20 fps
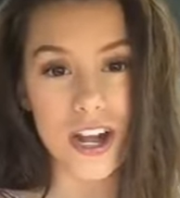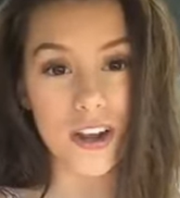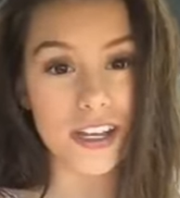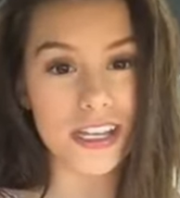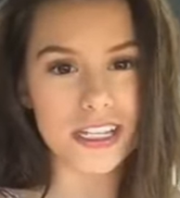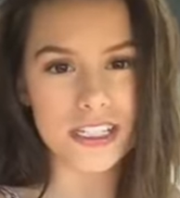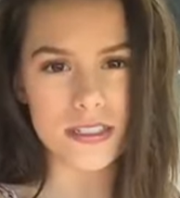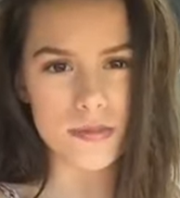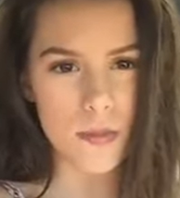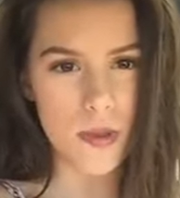
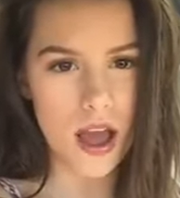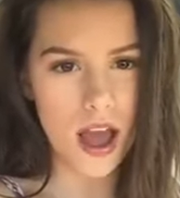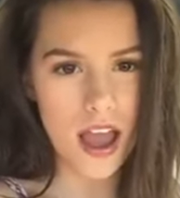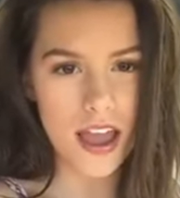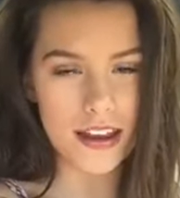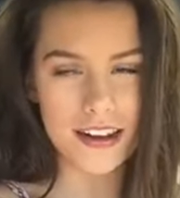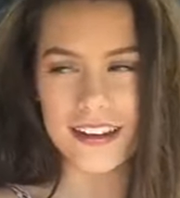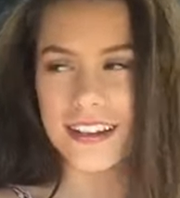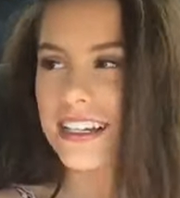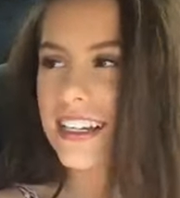He's mine.
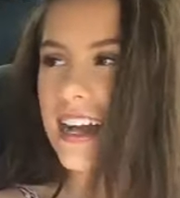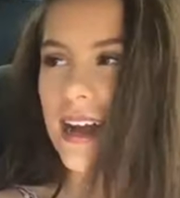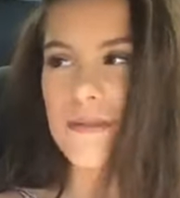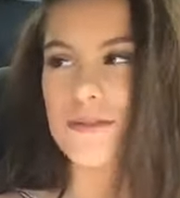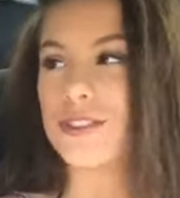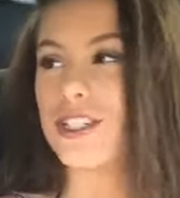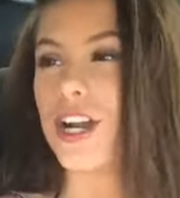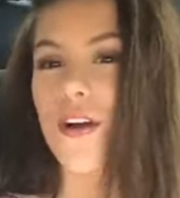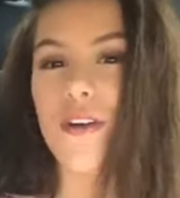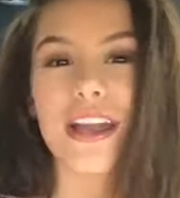I'm
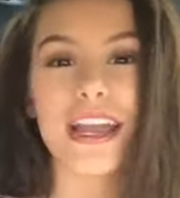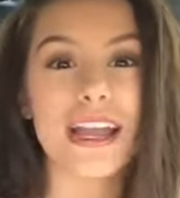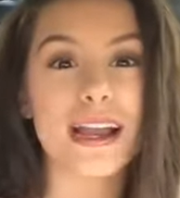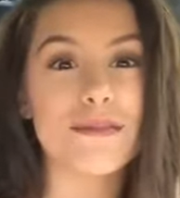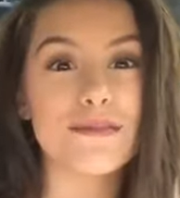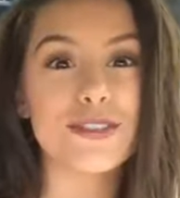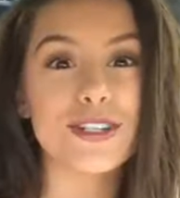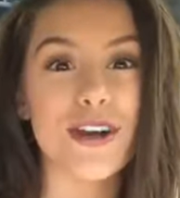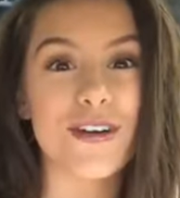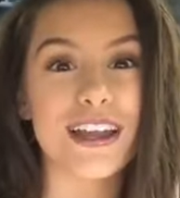joking. I'm
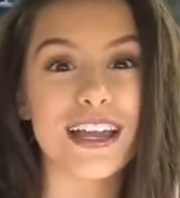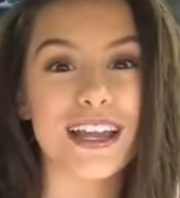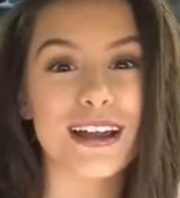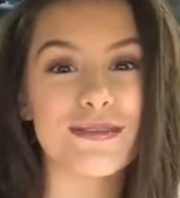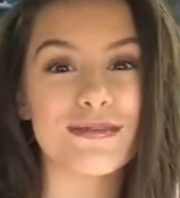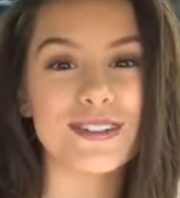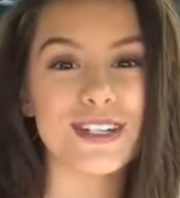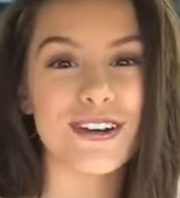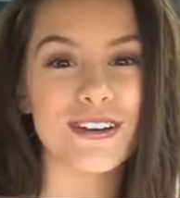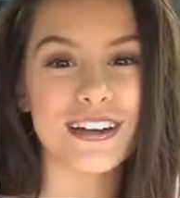joking. I'm
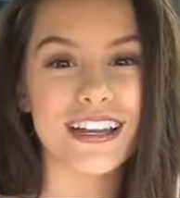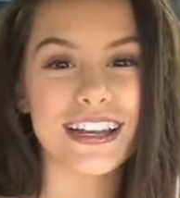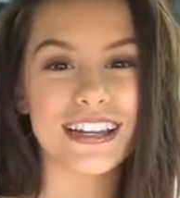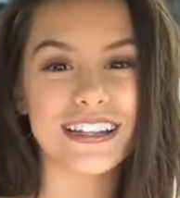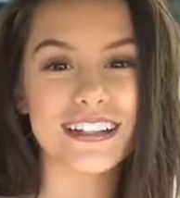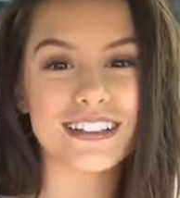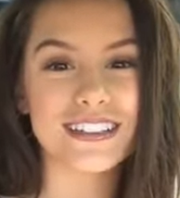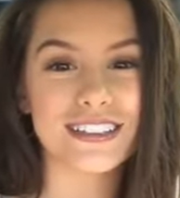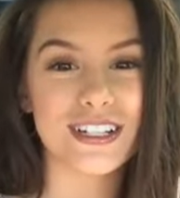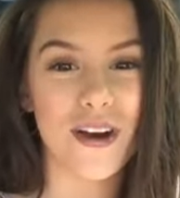
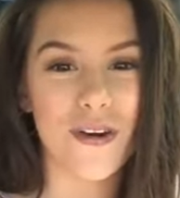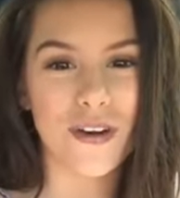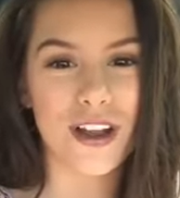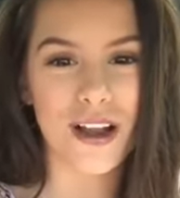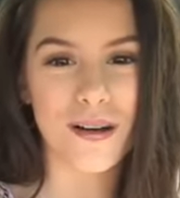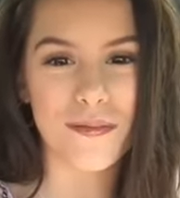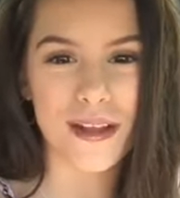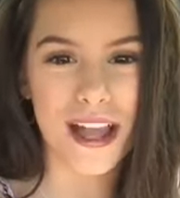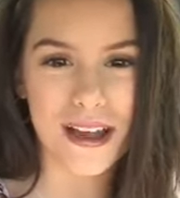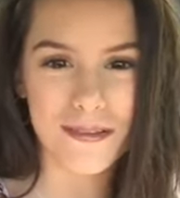joking. Don't
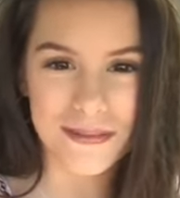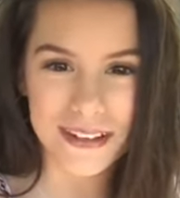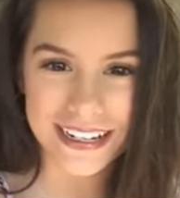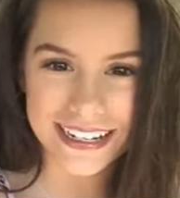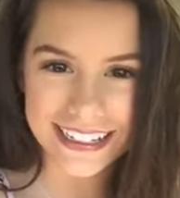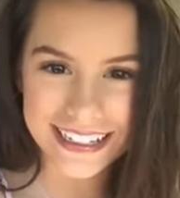come at me.